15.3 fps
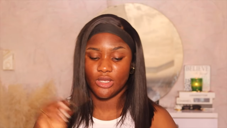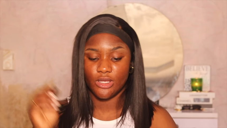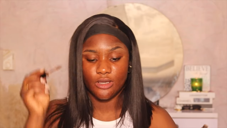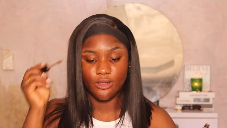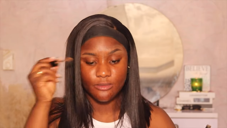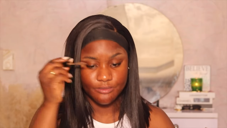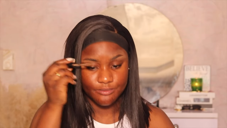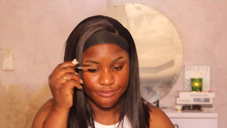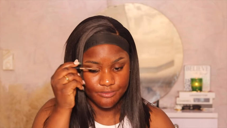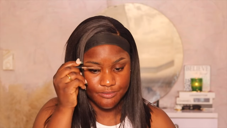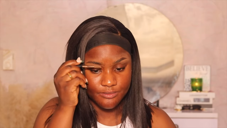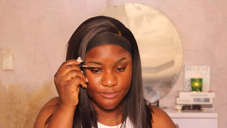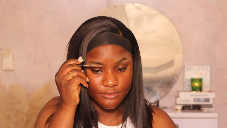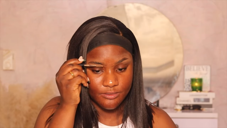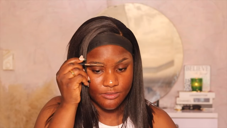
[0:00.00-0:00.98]

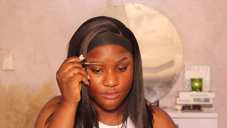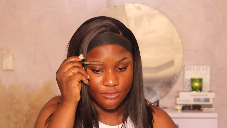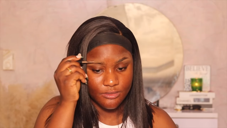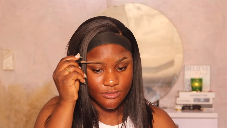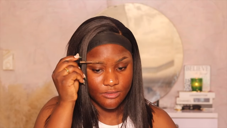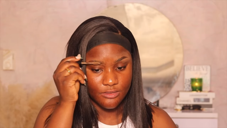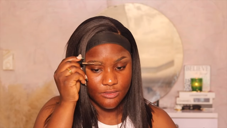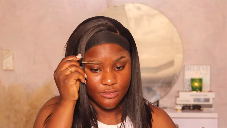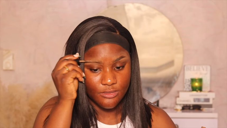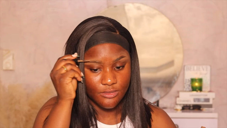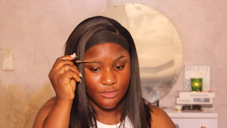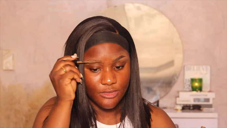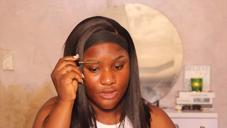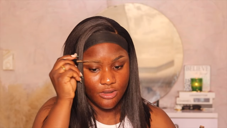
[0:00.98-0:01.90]
Nothing is said.